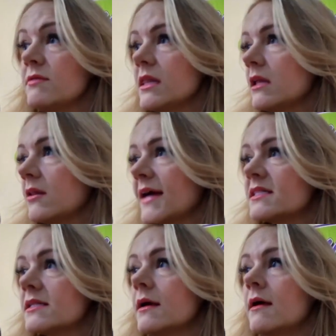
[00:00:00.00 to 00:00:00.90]
in the
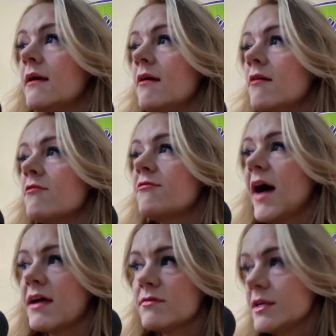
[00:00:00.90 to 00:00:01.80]
last
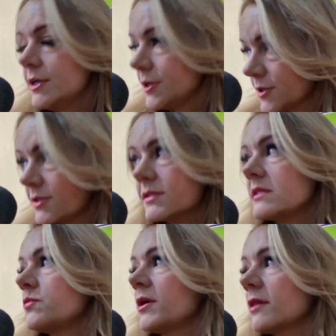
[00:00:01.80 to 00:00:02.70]
5
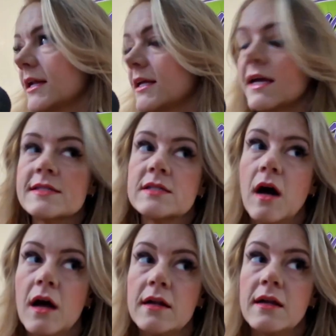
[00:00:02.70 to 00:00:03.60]
years where lighting has
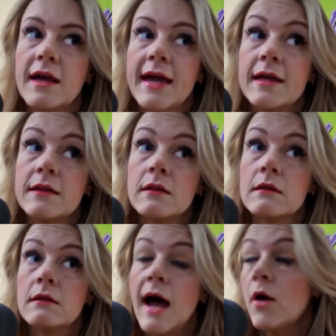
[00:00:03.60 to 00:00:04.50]
gone and
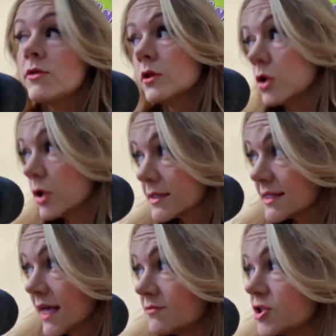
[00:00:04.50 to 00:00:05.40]
how the
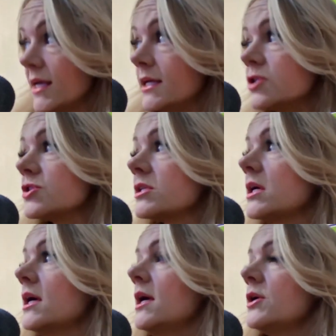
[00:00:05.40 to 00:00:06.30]
looks have changed
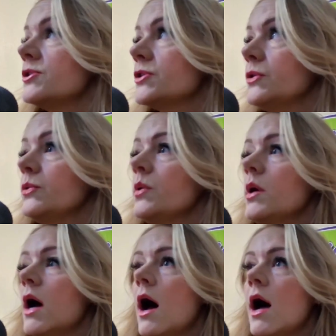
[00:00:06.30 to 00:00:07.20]

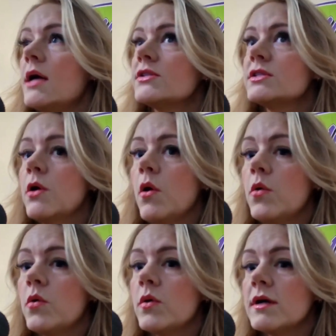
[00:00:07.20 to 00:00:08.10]
too.
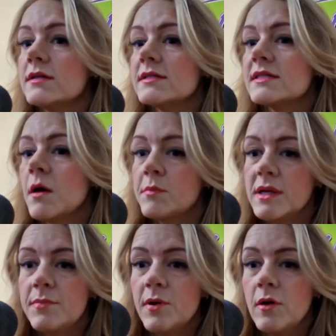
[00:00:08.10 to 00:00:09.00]
So some
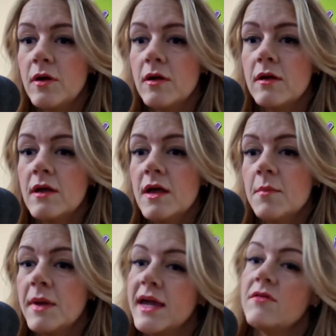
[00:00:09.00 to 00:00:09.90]
people
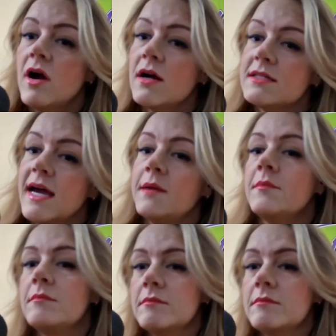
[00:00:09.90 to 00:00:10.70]
might have a hard time